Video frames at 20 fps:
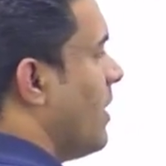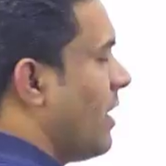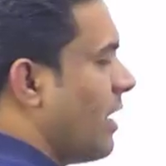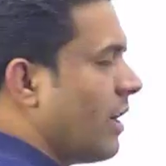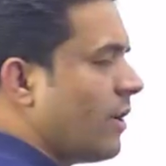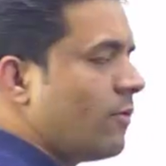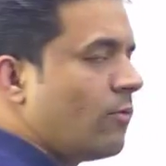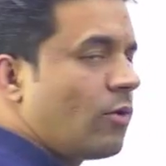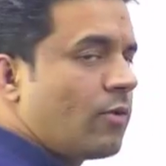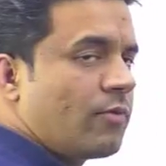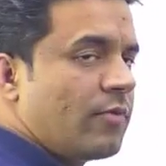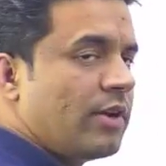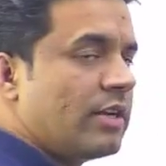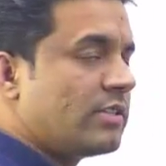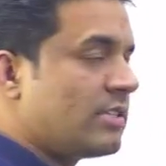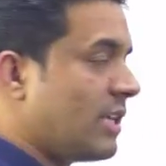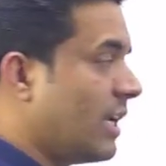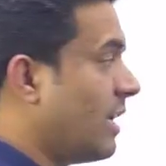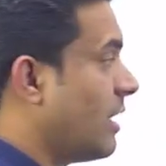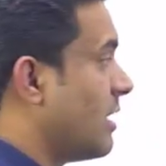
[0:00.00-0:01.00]
here what we are
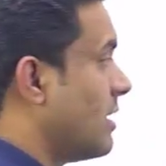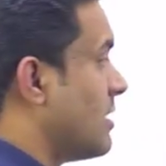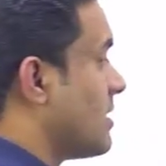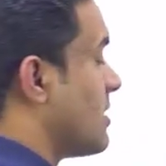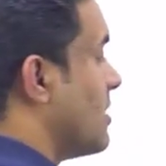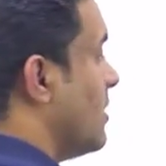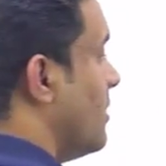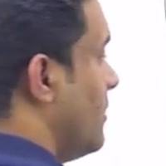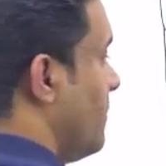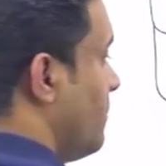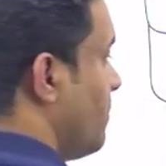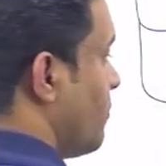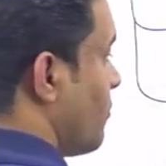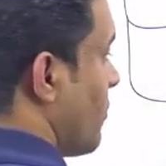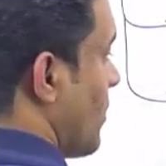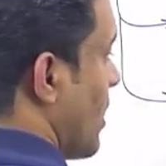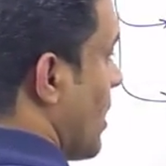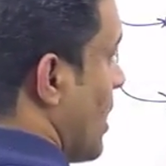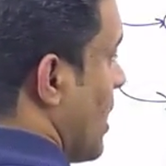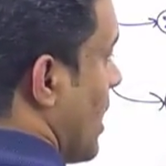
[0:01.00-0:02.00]
saying is the
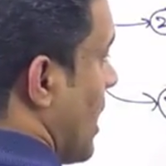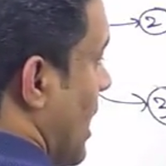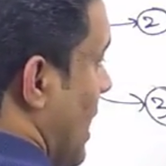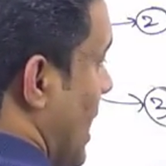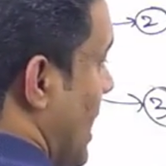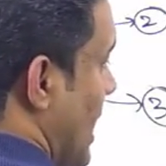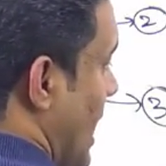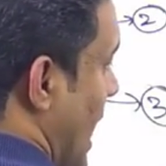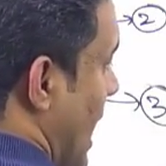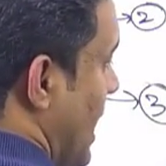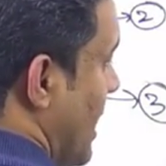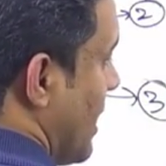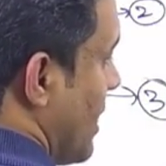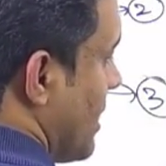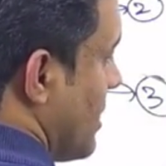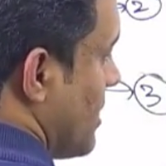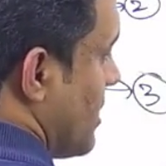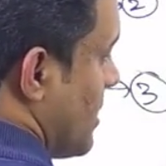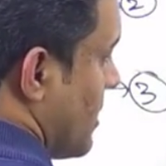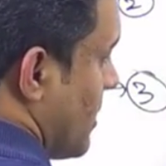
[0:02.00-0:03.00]

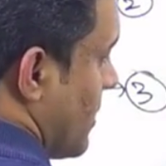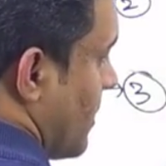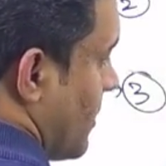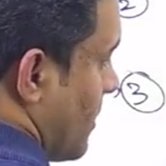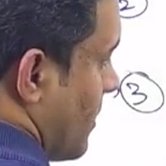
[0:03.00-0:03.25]
inheritance,